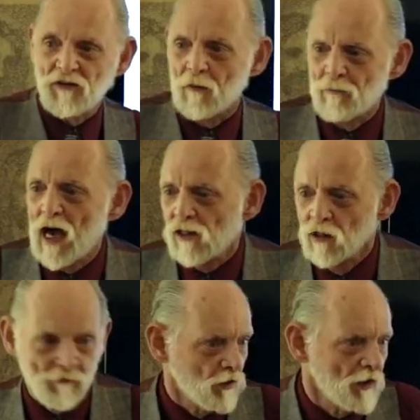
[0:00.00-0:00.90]
the battle
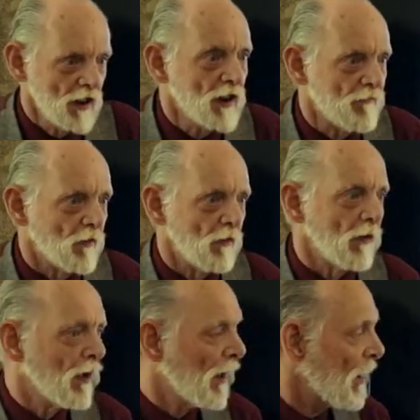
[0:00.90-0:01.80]
of good and
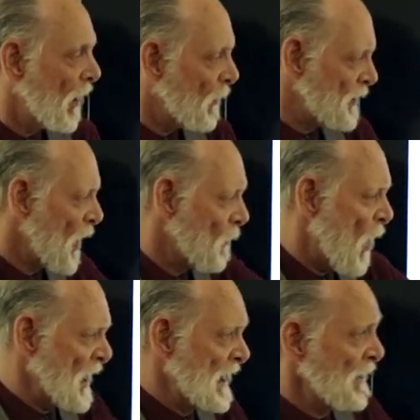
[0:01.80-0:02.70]
evil. We don't
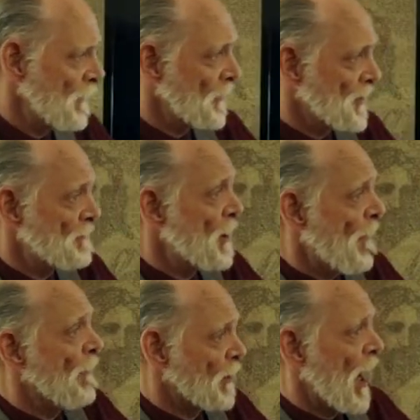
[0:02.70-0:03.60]
want evil to move
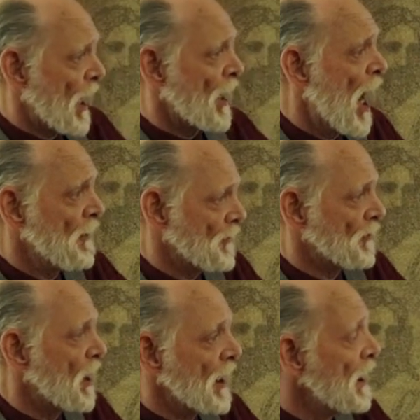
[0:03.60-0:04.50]
over our
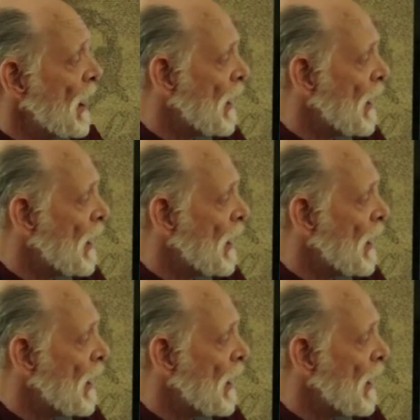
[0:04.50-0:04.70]
country.